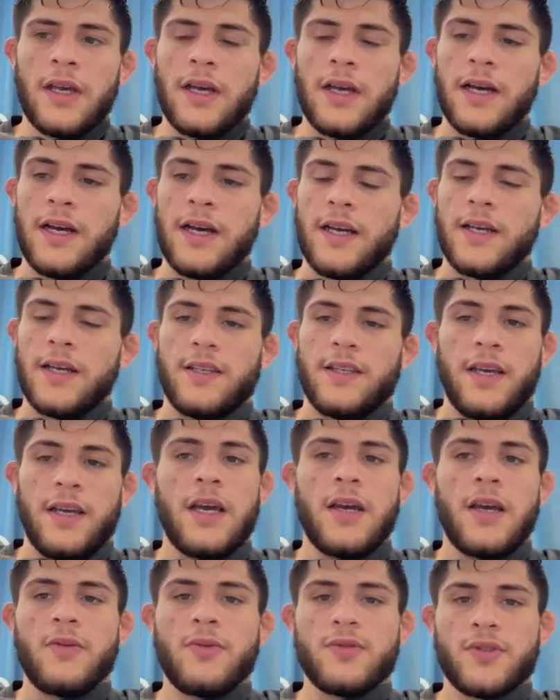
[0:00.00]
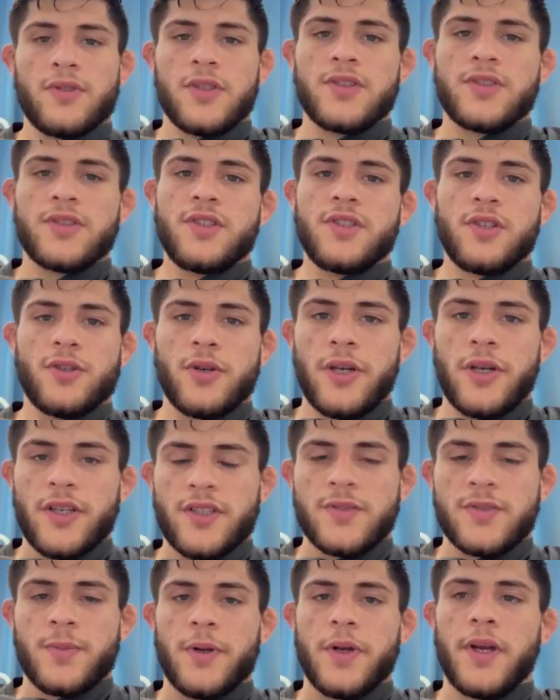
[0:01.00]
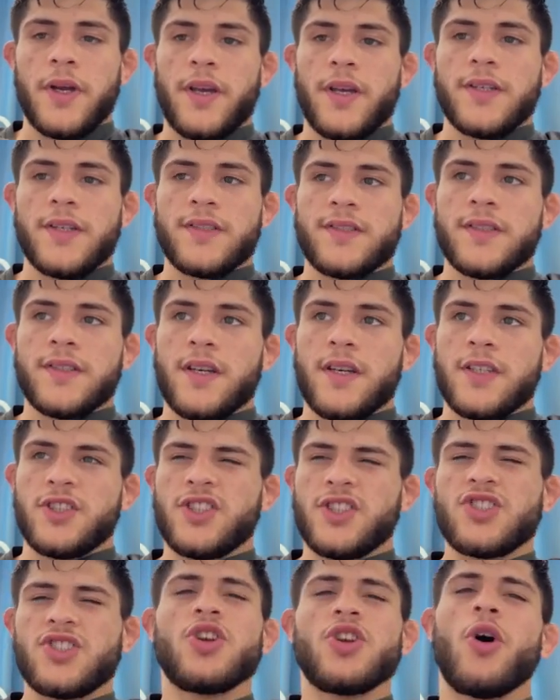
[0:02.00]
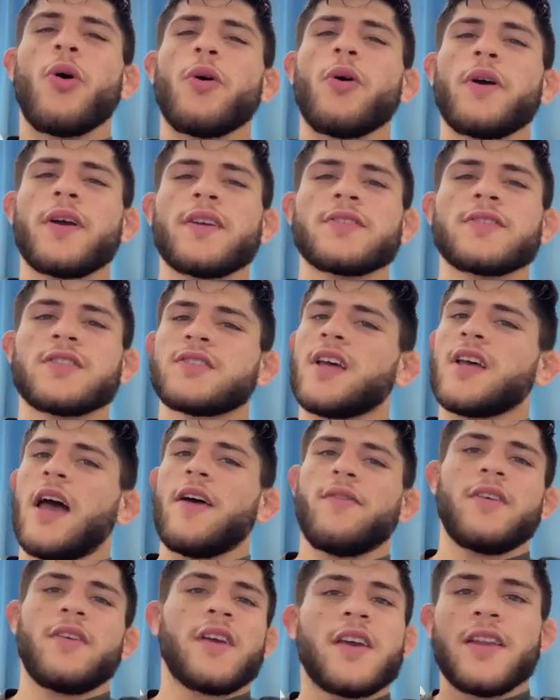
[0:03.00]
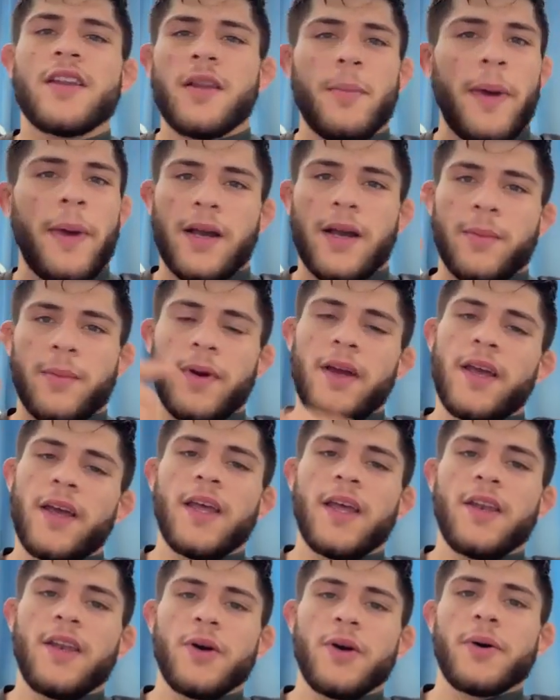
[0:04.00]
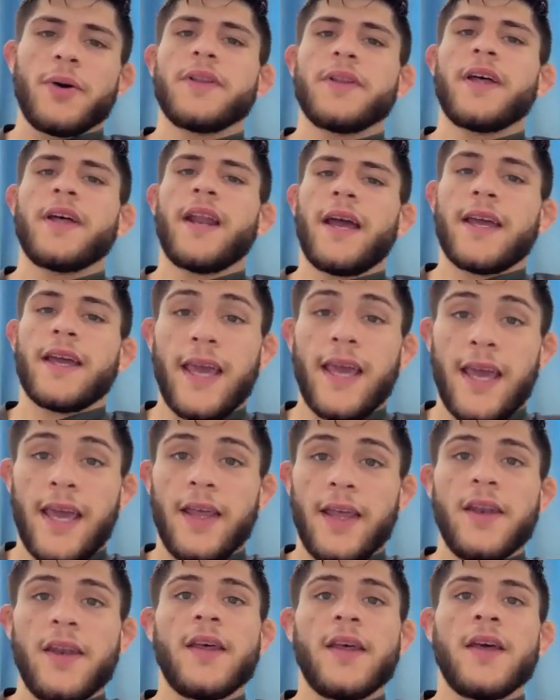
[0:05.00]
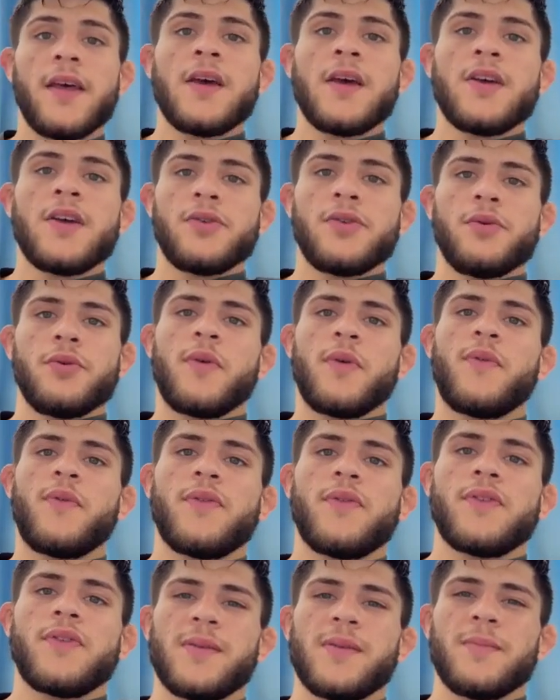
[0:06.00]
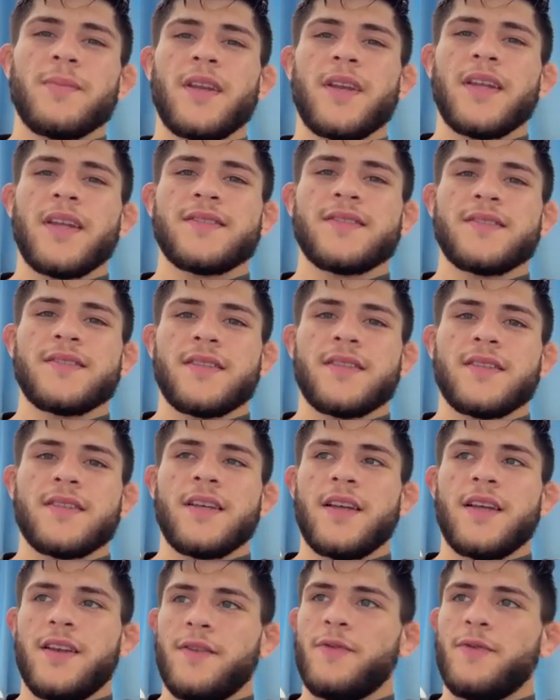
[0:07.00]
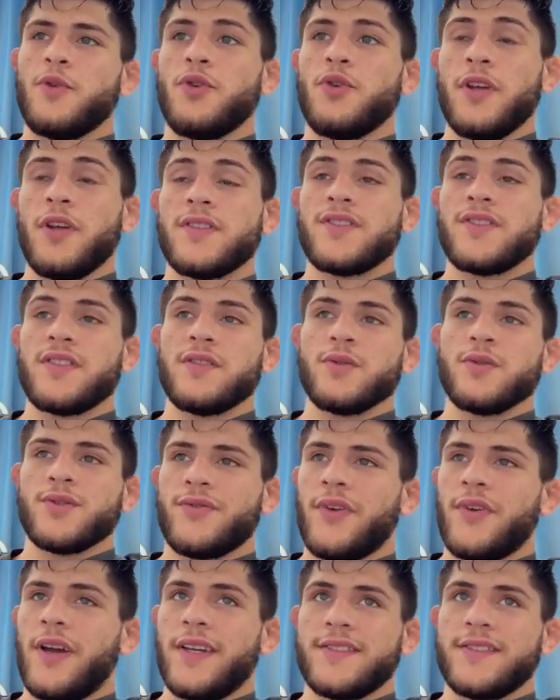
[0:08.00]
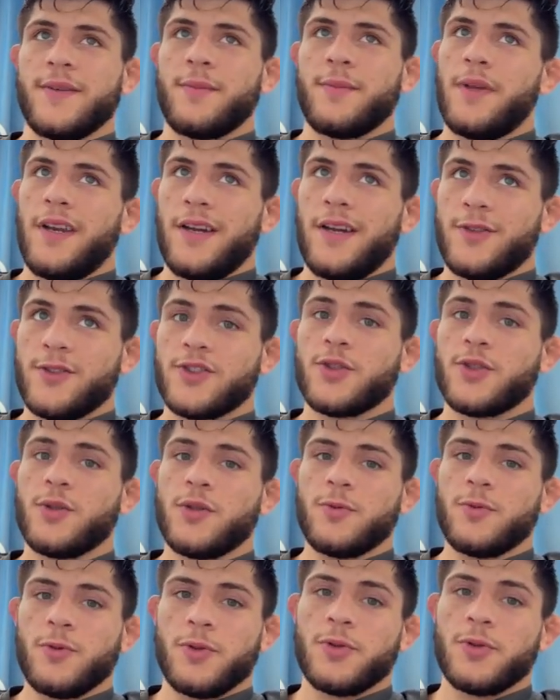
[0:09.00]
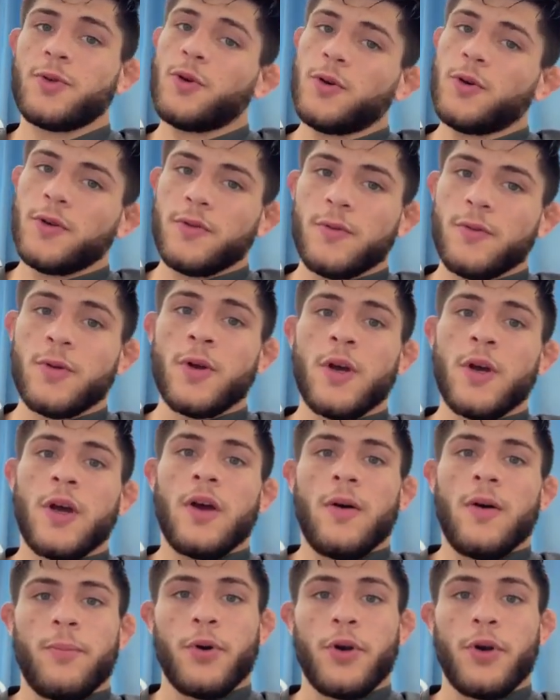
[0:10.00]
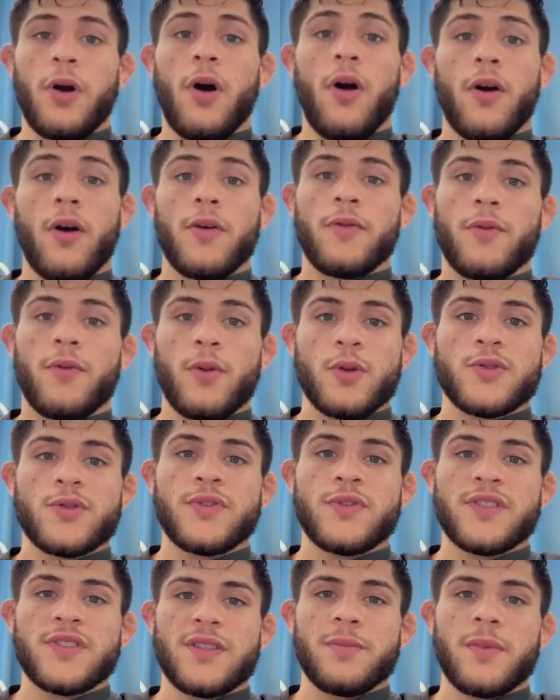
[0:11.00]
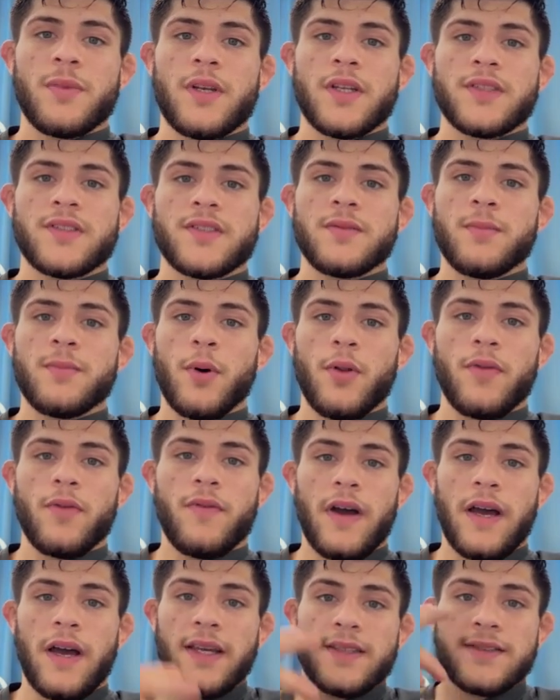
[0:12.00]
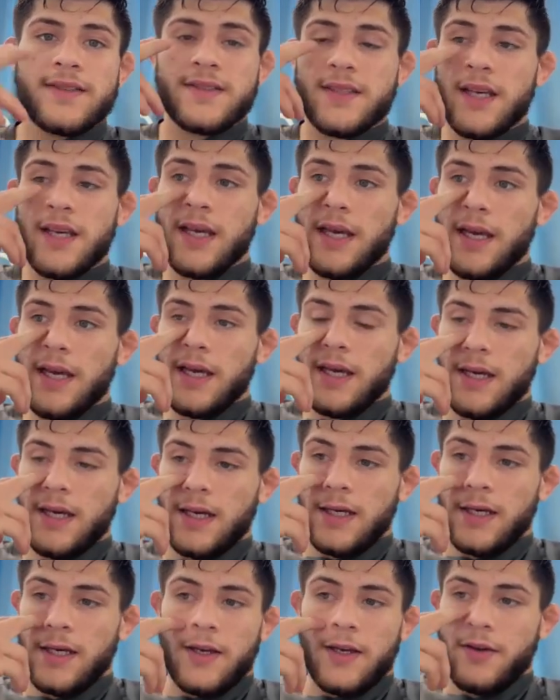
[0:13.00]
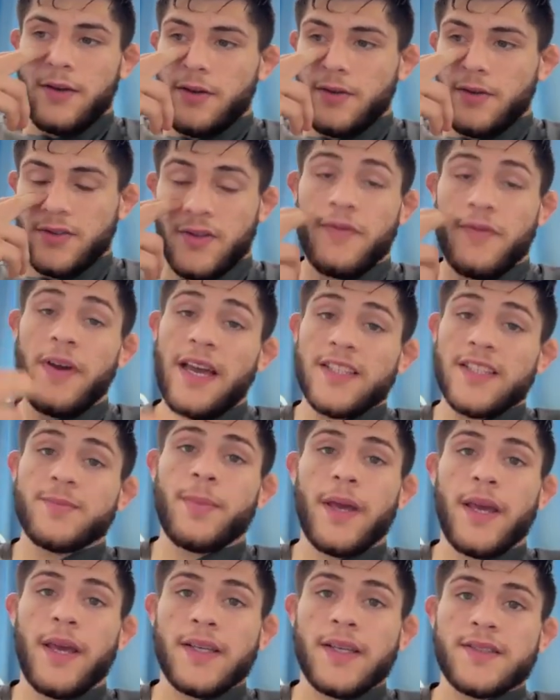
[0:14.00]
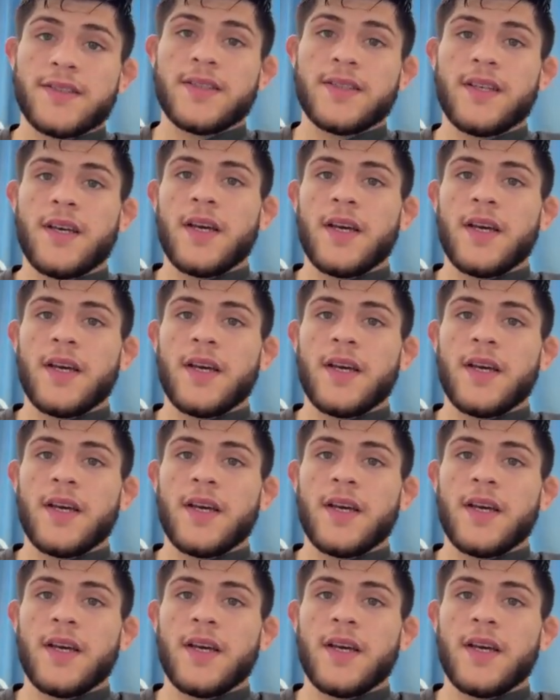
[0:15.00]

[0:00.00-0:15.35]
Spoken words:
Yeah, it was honestly a great experience. Just knowing, just having it in the back of my head, knowing that I can do the 15 minutes, and if you did see those fights, I mean, we were going pretty hard for those 15 minutes in both fights. It was a fast paced,